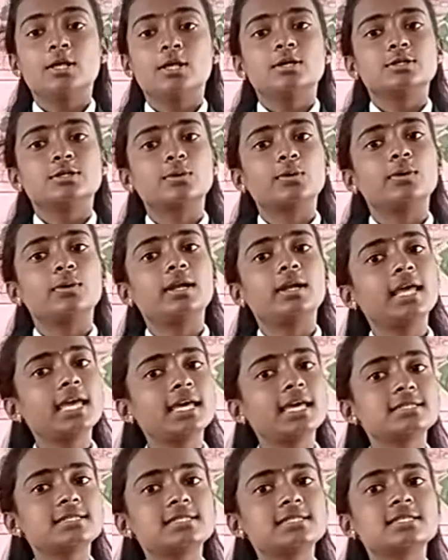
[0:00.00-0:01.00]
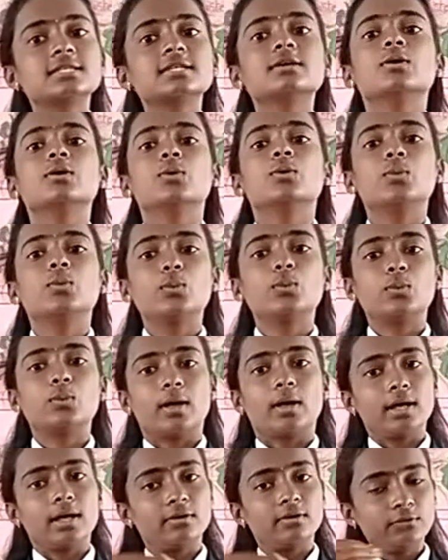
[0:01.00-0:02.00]
So next,
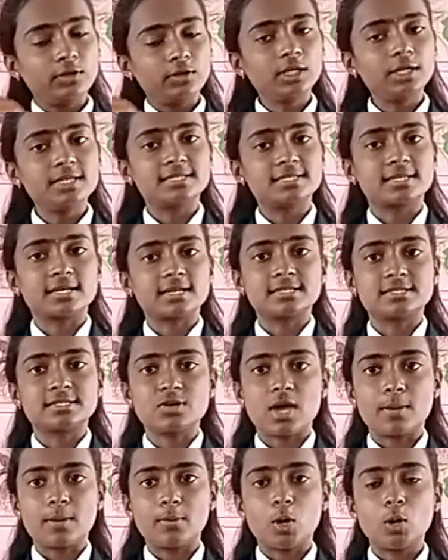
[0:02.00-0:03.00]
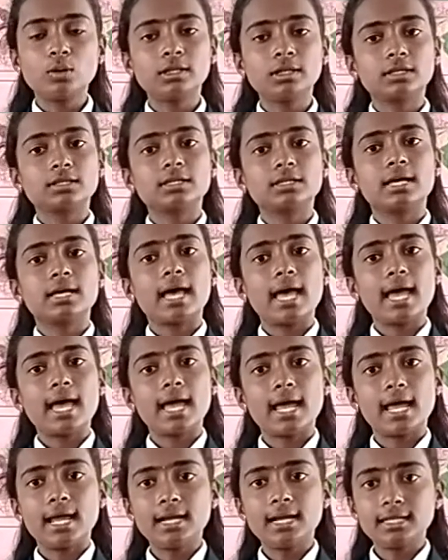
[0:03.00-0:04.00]
we discussed about
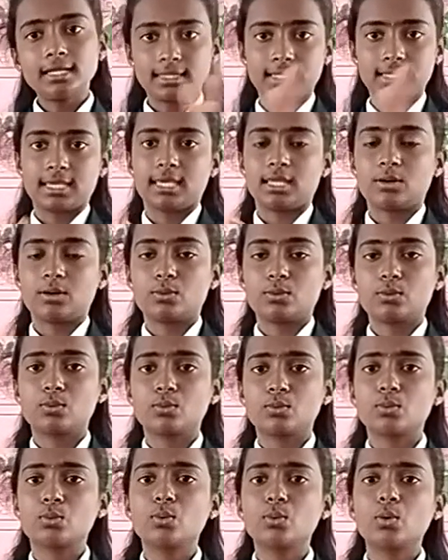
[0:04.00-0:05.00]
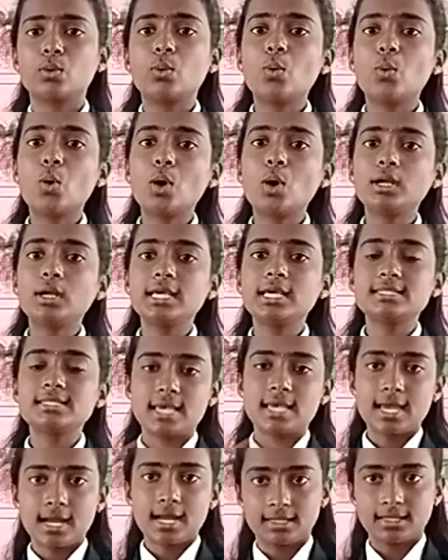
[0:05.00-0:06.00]
earth care. What is
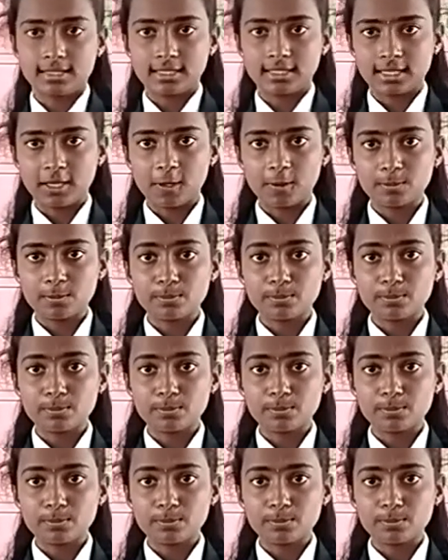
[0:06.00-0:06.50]
earth care?